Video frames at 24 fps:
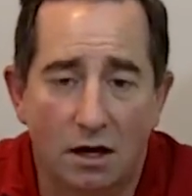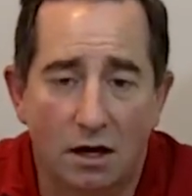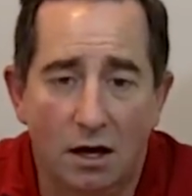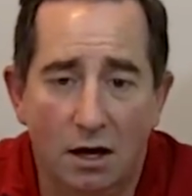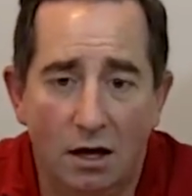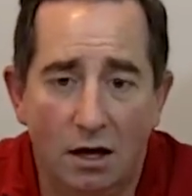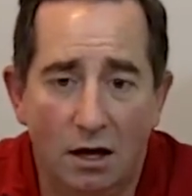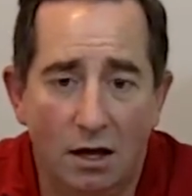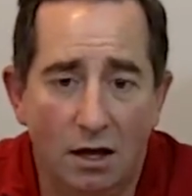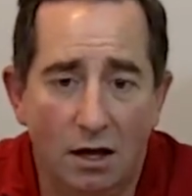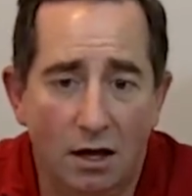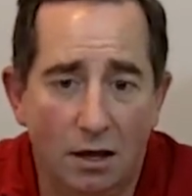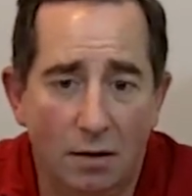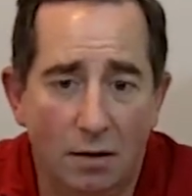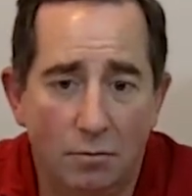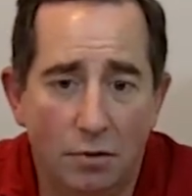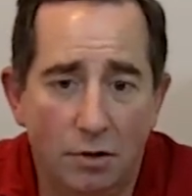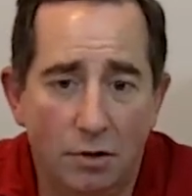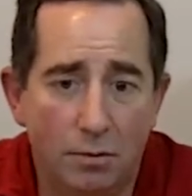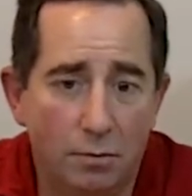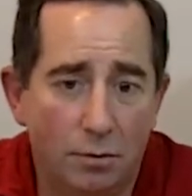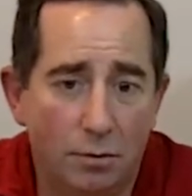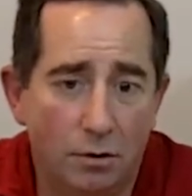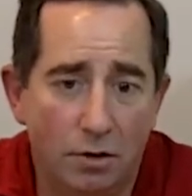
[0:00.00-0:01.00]
uh, and
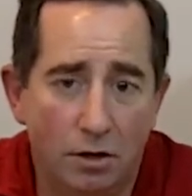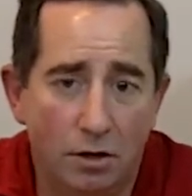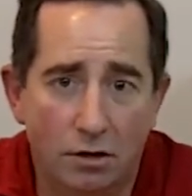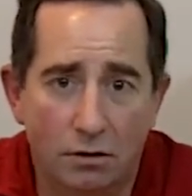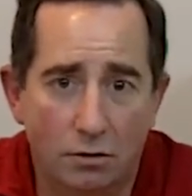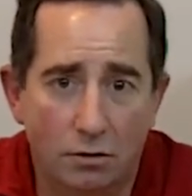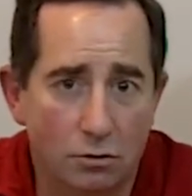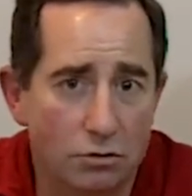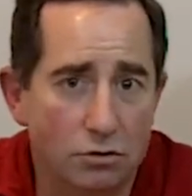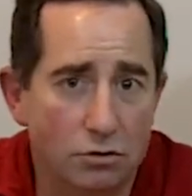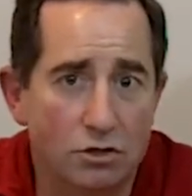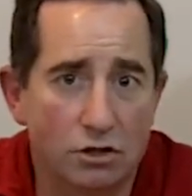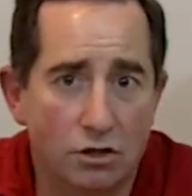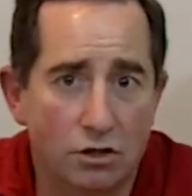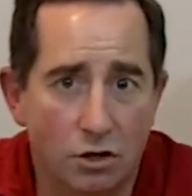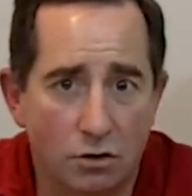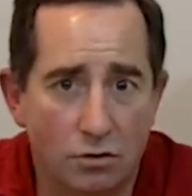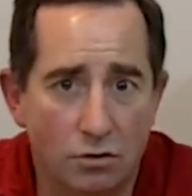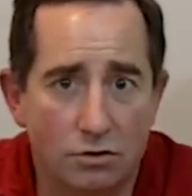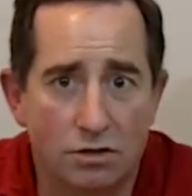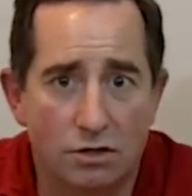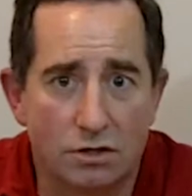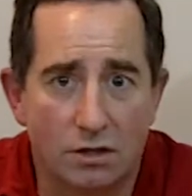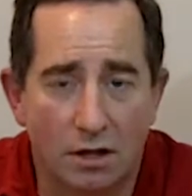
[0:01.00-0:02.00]
people can lose
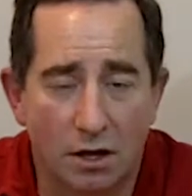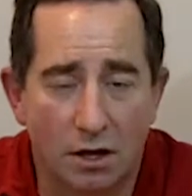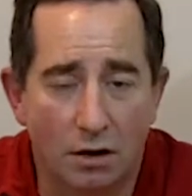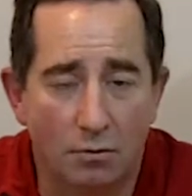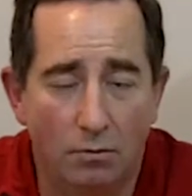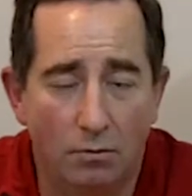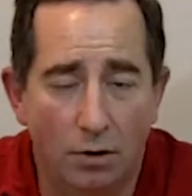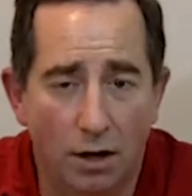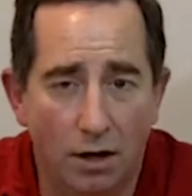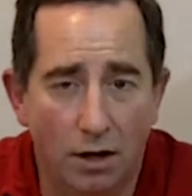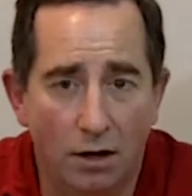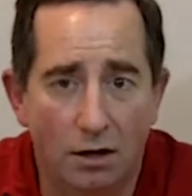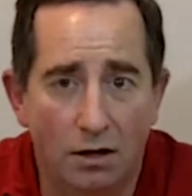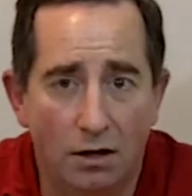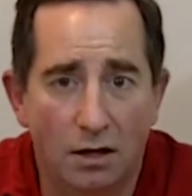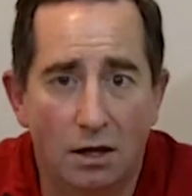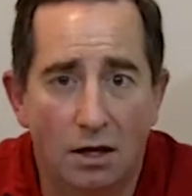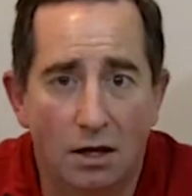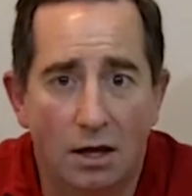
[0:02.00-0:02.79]
toes in that way.